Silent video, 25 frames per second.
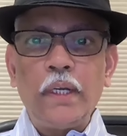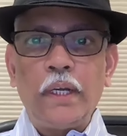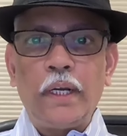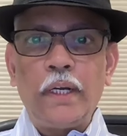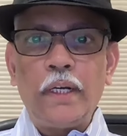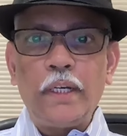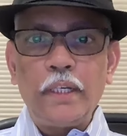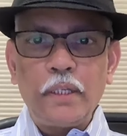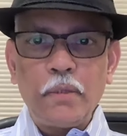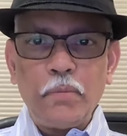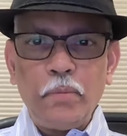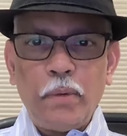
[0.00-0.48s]

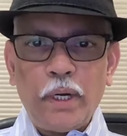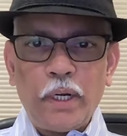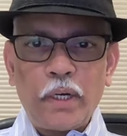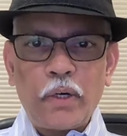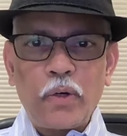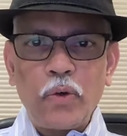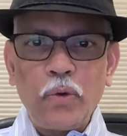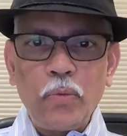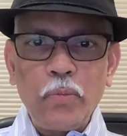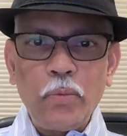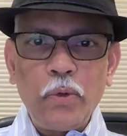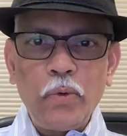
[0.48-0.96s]
It doesn't
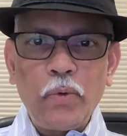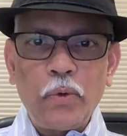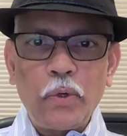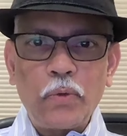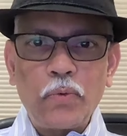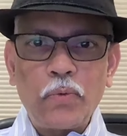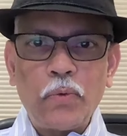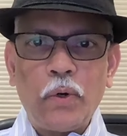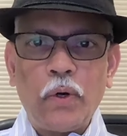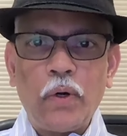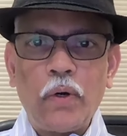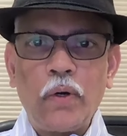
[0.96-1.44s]
matter whom you
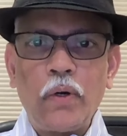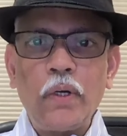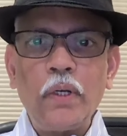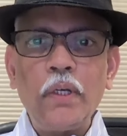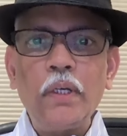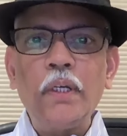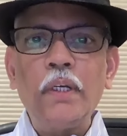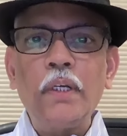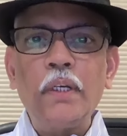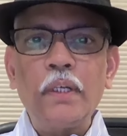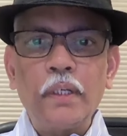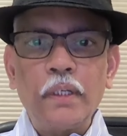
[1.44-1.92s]
vote for.
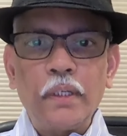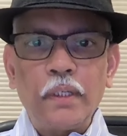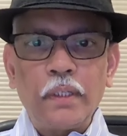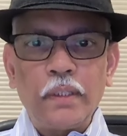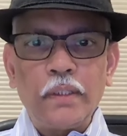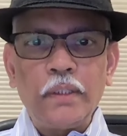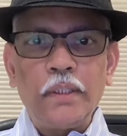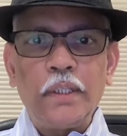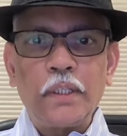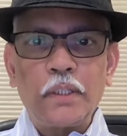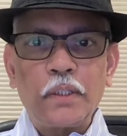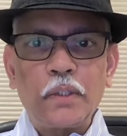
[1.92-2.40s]

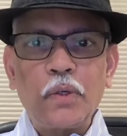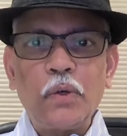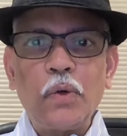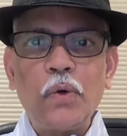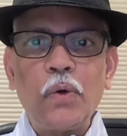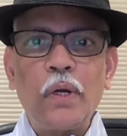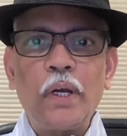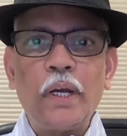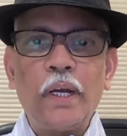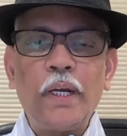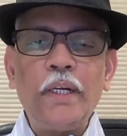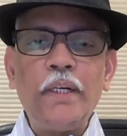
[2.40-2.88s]
Just
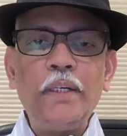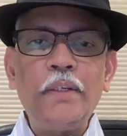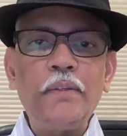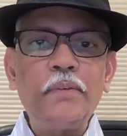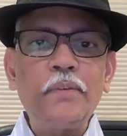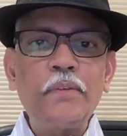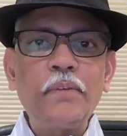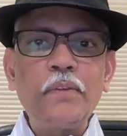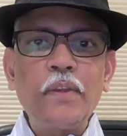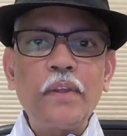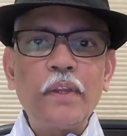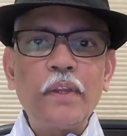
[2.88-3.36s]
go ahead